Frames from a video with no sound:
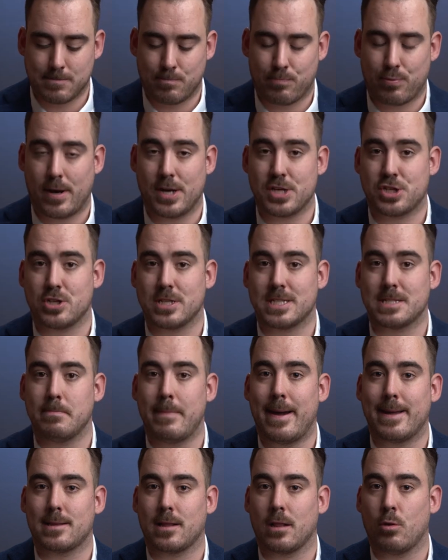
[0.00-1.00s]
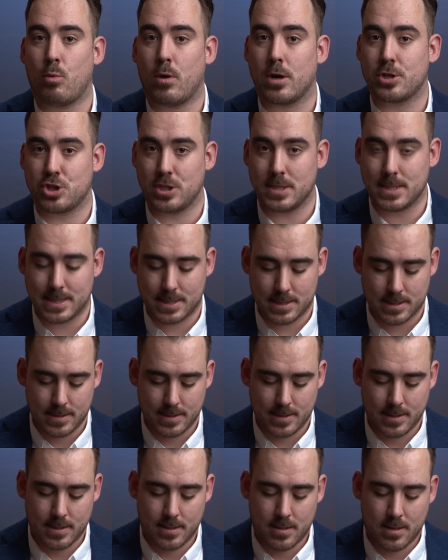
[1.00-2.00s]
precious metal watches,
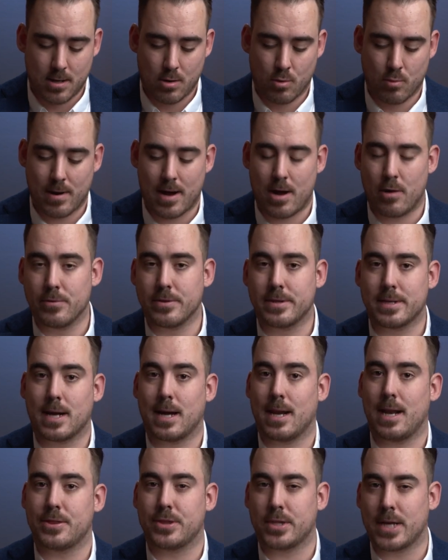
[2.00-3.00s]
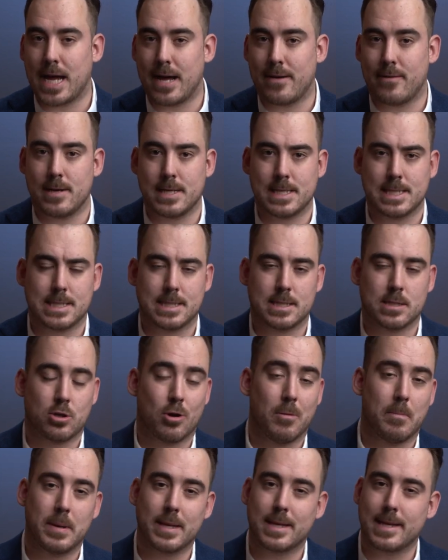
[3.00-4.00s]
round Calatravas,
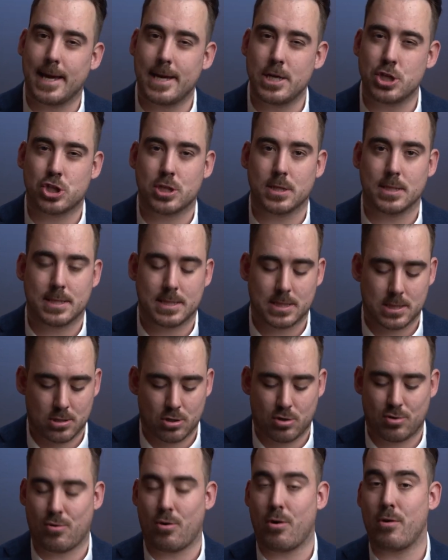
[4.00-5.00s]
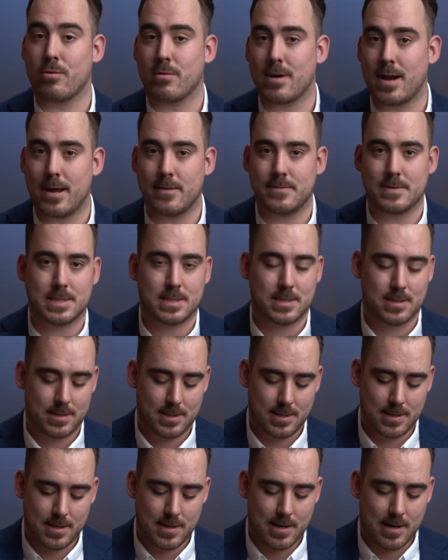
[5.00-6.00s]
complications, chronographs.
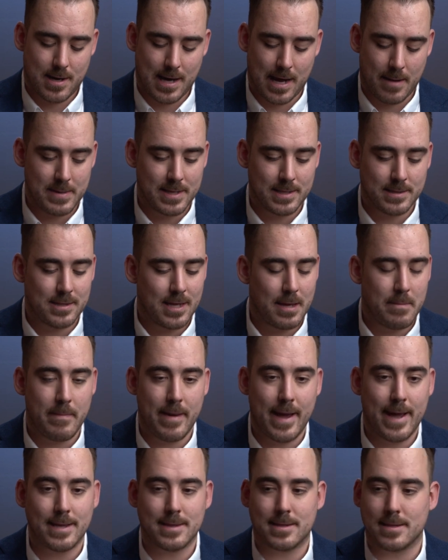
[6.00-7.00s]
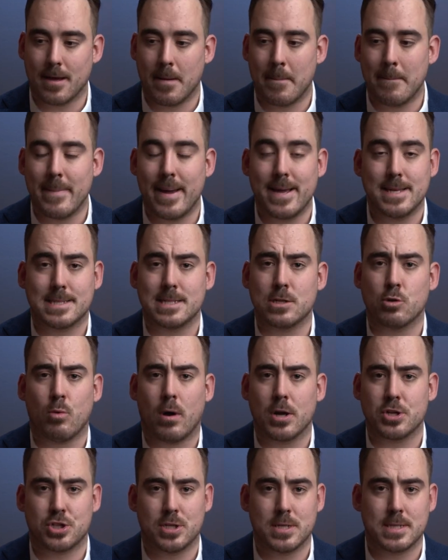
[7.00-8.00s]
I mean, they made amazing
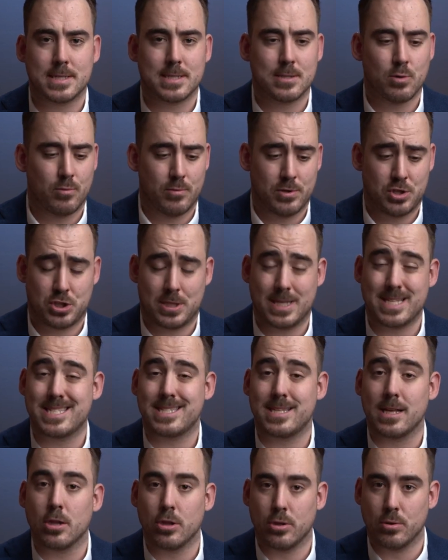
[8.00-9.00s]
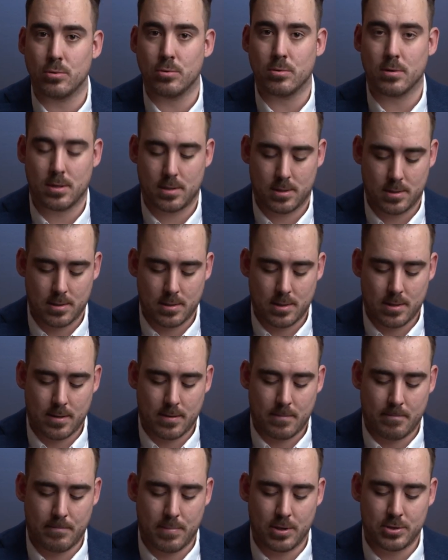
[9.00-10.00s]
watches, which they still do,
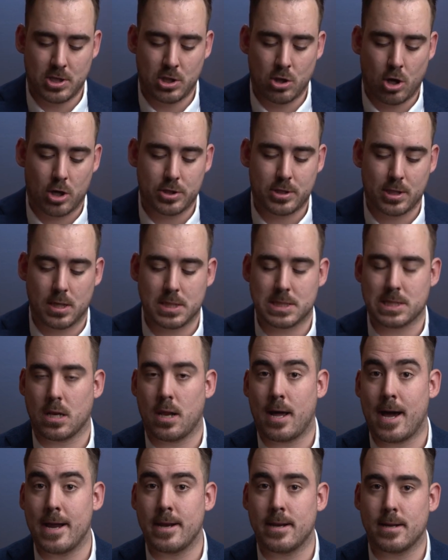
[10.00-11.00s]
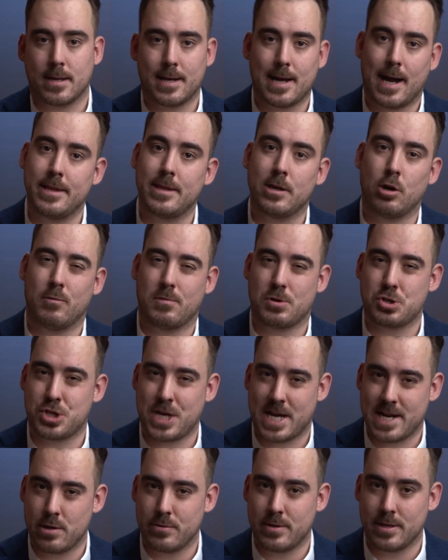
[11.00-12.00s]
but the Nautilus line kind of
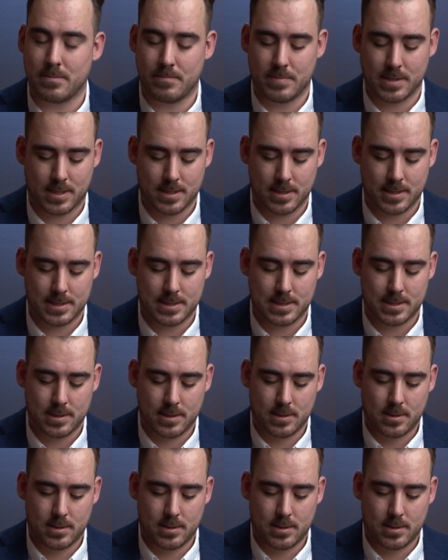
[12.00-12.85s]
overshadowed it because